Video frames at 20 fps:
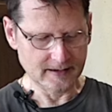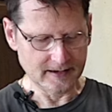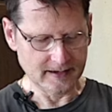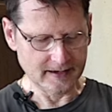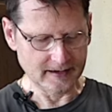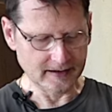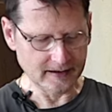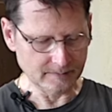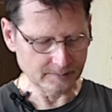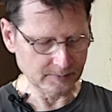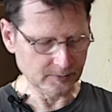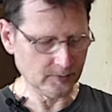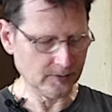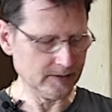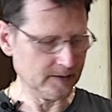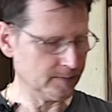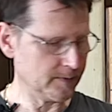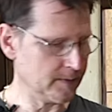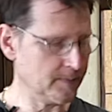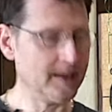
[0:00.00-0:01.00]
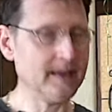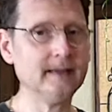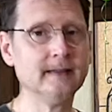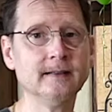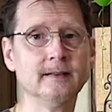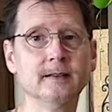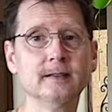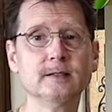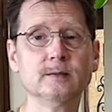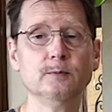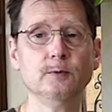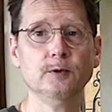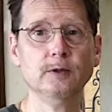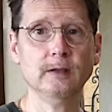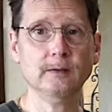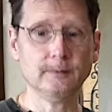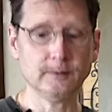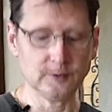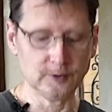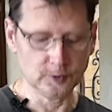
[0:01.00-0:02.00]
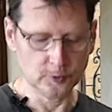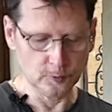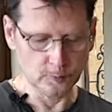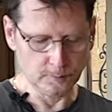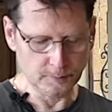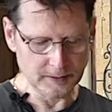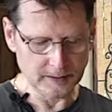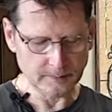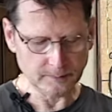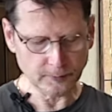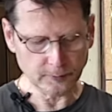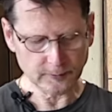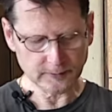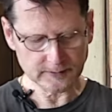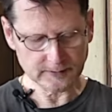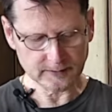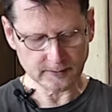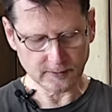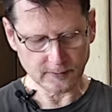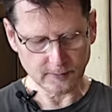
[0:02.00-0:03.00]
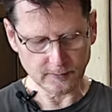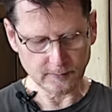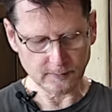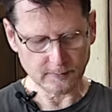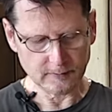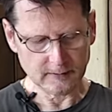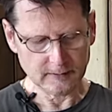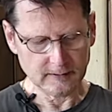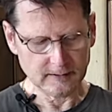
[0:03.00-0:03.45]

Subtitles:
And I'm going to be making the smoothie for 2 people, so